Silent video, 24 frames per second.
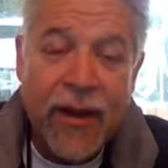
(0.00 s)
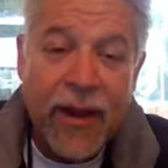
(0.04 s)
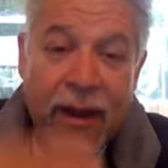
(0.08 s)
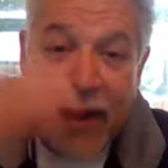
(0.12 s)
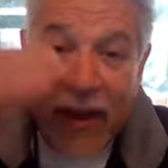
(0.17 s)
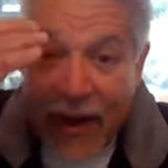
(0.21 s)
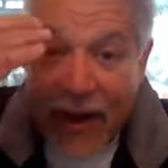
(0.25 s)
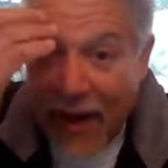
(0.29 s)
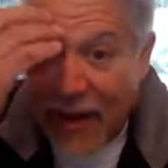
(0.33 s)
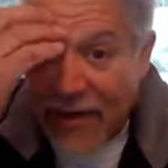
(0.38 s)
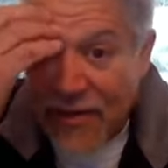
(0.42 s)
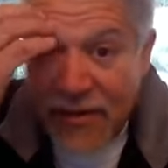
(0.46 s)

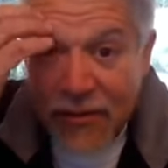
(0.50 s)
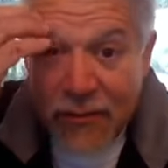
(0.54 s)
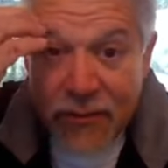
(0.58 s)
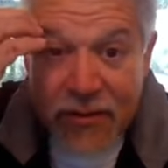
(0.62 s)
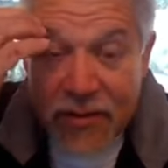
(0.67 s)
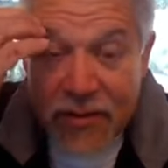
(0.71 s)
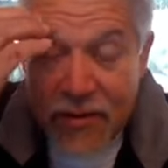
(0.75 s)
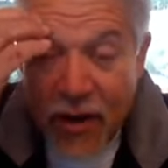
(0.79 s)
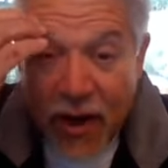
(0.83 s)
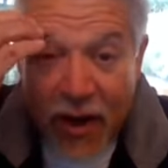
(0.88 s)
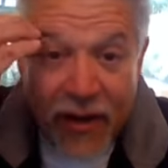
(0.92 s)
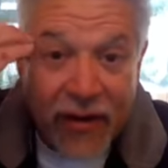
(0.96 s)
And as he
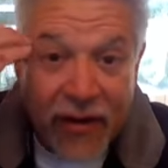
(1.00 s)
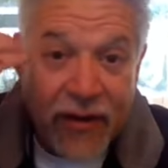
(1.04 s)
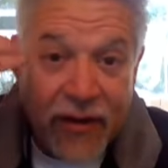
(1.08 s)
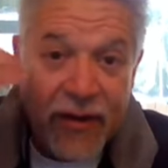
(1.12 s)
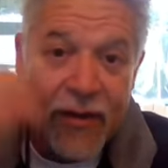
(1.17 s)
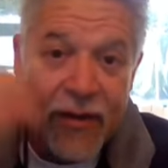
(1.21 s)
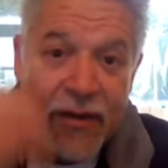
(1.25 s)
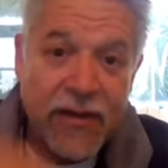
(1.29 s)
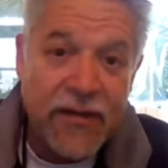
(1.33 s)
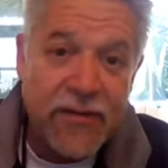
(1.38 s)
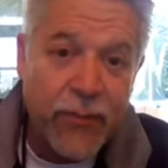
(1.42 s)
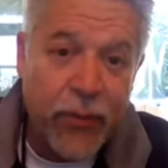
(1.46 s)
was talking
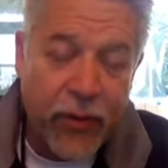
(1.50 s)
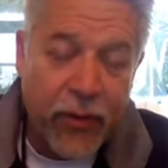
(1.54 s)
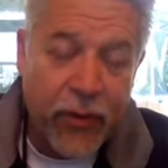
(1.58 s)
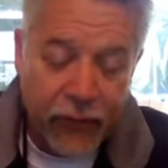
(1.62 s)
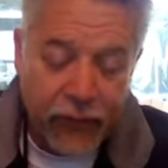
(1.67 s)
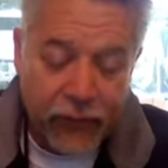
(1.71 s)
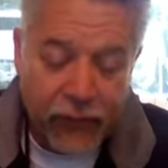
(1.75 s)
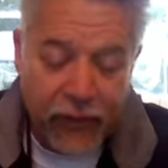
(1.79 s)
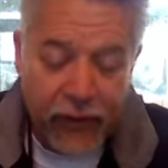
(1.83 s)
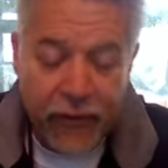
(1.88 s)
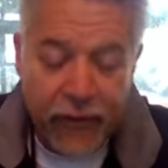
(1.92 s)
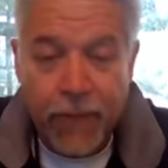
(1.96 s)
to this
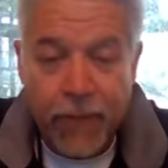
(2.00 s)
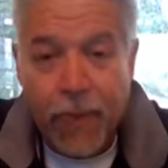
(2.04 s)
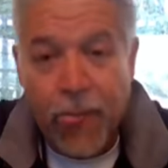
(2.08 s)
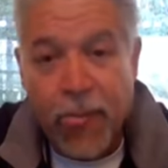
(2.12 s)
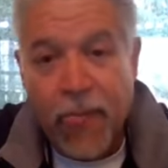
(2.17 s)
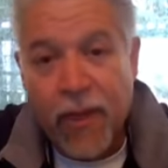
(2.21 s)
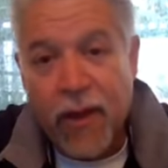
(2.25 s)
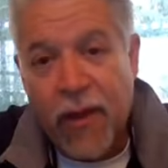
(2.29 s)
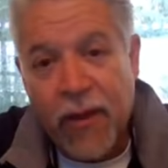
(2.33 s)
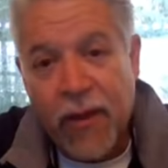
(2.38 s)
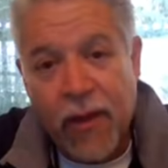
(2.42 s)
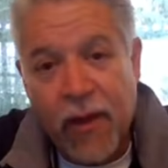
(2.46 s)
person,
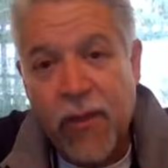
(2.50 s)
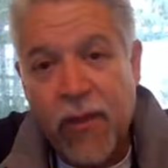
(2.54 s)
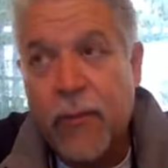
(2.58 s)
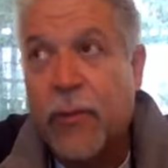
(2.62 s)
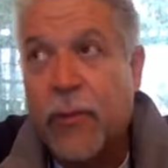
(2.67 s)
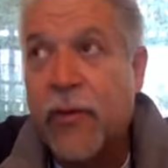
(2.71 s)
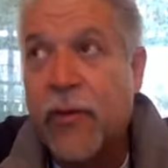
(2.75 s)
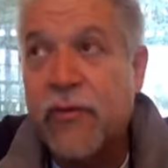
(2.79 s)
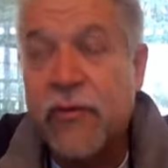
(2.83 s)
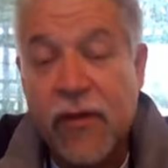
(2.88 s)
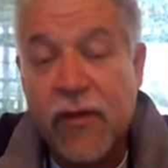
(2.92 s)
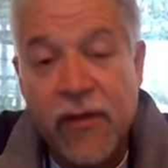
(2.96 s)
another
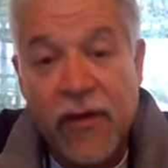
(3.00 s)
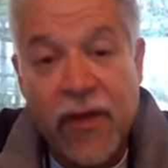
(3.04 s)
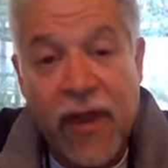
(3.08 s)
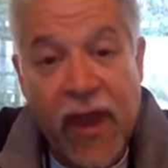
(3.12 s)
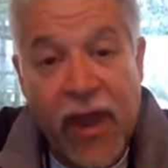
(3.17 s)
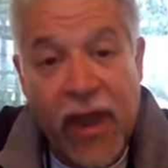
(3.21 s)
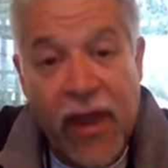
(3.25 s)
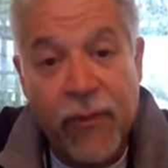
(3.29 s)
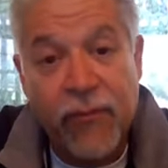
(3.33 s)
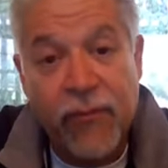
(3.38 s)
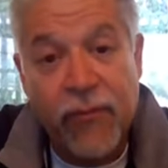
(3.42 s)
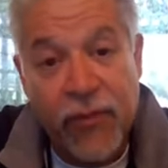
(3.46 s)
person
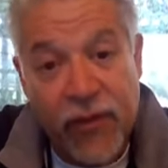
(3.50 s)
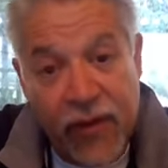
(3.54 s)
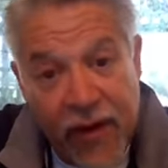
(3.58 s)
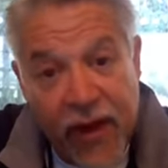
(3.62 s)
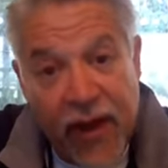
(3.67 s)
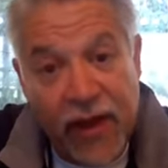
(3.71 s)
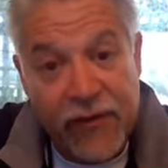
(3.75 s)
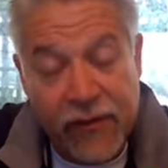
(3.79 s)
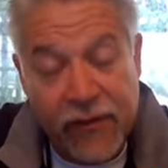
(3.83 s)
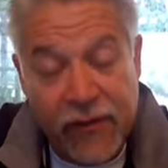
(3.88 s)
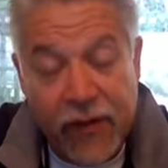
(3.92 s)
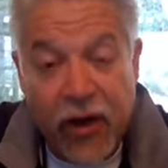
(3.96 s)
came the
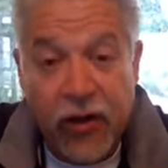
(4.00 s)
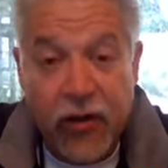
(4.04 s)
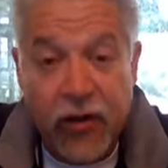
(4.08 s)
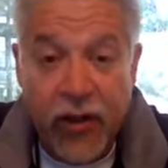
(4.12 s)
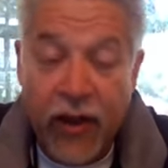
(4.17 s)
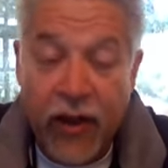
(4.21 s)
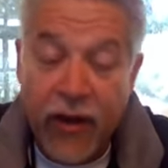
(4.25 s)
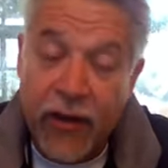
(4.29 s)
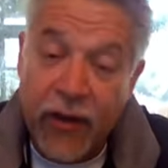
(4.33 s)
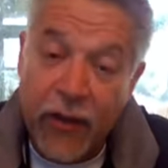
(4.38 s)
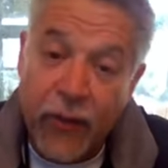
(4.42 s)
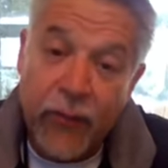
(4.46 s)
next
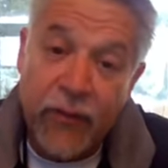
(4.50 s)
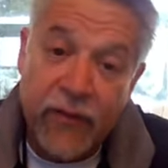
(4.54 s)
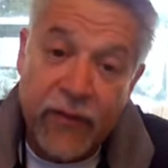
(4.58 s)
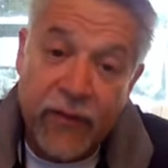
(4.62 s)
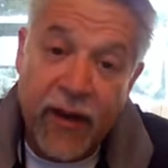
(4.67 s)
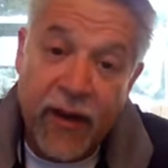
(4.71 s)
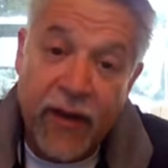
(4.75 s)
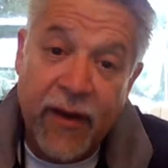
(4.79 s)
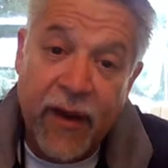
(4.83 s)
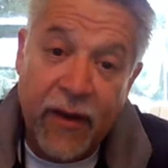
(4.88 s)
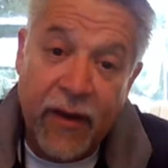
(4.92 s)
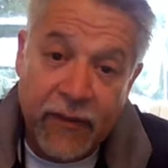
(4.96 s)
haircut and he was
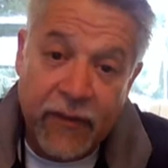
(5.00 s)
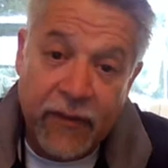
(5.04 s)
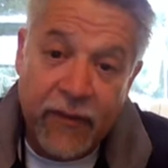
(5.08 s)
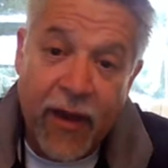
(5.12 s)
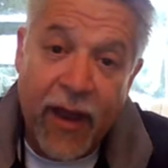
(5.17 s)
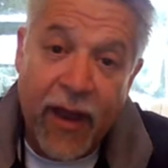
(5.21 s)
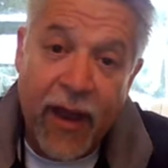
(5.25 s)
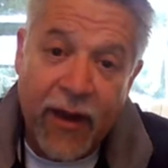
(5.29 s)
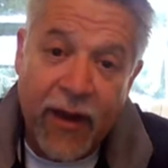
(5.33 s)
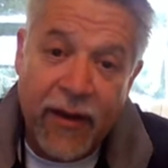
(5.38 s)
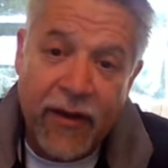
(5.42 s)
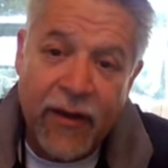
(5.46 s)
sitting
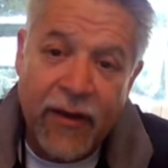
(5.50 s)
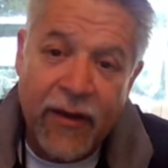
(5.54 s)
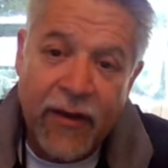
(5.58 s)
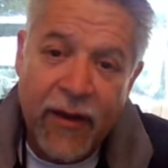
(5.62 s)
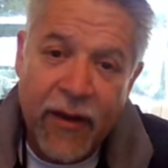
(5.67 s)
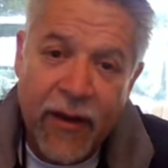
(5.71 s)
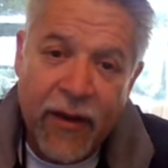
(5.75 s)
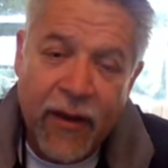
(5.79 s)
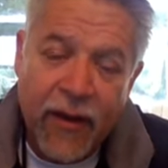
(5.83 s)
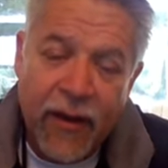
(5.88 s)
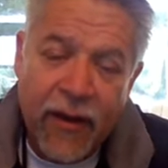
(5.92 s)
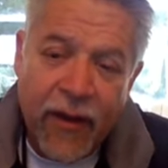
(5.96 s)
outside and
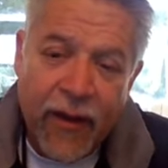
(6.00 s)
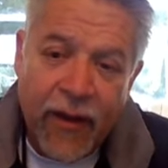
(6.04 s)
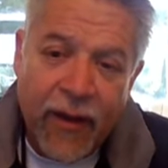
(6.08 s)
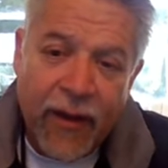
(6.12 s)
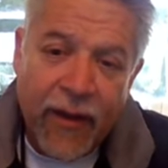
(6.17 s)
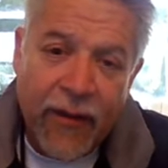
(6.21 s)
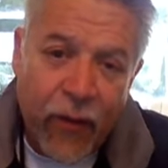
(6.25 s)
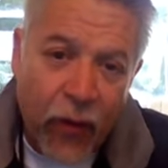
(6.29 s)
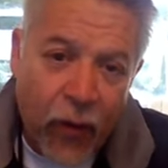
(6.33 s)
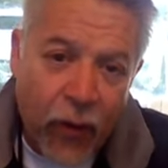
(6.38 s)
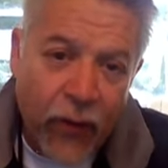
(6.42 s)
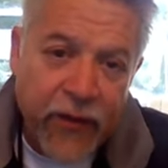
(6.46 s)

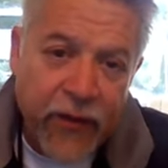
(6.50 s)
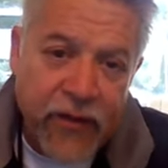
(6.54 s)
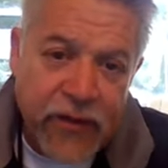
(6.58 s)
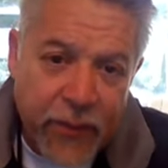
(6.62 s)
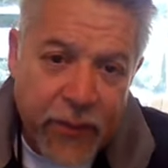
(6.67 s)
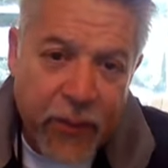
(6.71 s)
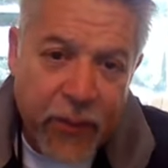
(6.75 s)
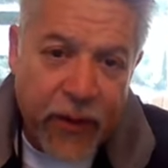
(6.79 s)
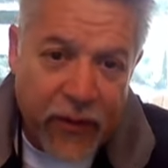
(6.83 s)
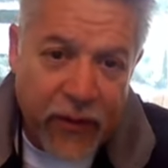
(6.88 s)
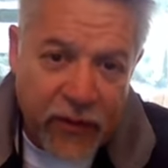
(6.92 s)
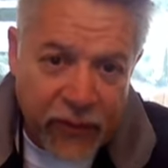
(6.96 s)
and the Holy
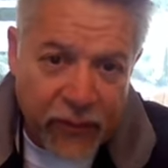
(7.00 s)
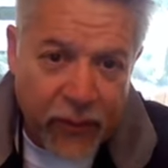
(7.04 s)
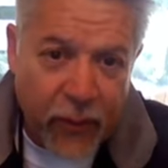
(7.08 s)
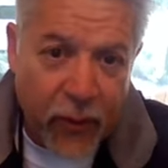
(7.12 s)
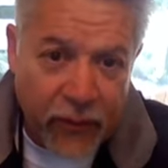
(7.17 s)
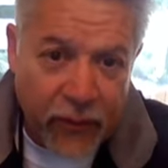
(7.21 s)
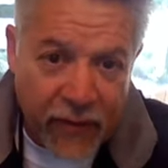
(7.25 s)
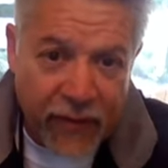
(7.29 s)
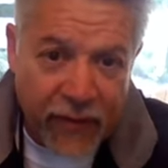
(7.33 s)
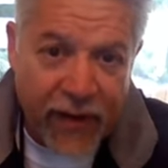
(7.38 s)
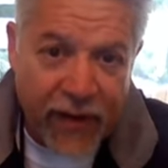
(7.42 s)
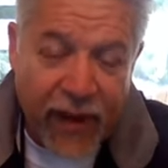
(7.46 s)
Spirit
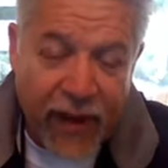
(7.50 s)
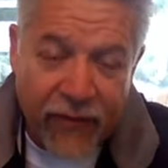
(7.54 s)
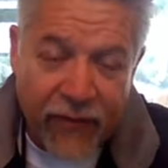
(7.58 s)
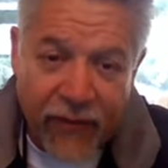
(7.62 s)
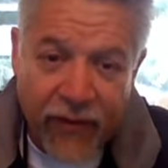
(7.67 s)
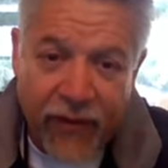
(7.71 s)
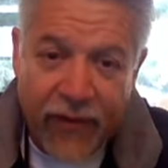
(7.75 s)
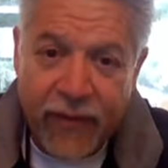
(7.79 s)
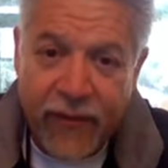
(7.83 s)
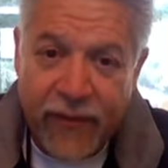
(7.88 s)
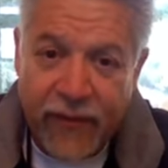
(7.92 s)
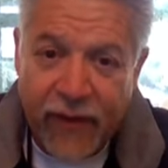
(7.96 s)
spoke to
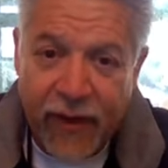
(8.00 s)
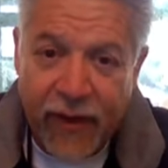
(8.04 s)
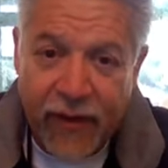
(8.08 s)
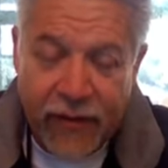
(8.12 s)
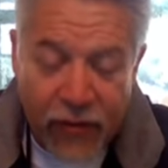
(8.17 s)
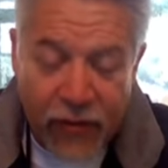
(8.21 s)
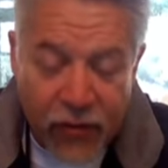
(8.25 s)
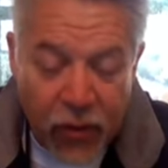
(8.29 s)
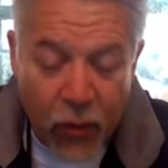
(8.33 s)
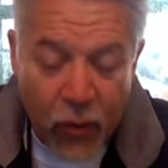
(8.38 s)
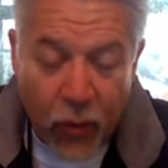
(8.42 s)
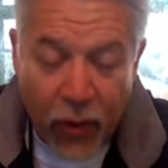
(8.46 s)
David and said,
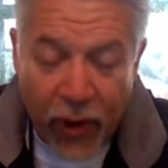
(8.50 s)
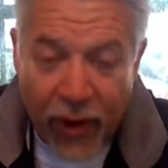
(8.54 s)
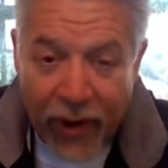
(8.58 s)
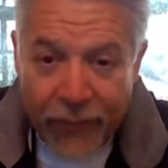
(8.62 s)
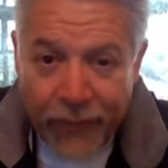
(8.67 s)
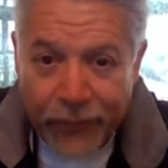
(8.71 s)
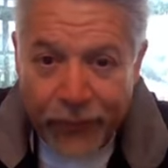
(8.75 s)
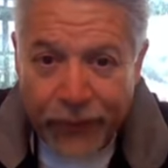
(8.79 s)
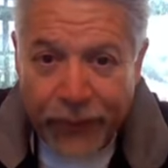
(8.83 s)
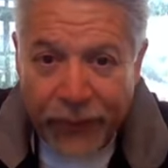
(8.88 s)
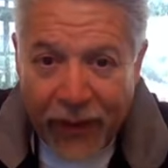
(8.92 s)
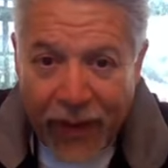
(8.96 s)
"You know
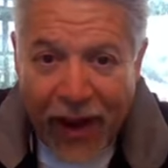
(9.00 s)
what?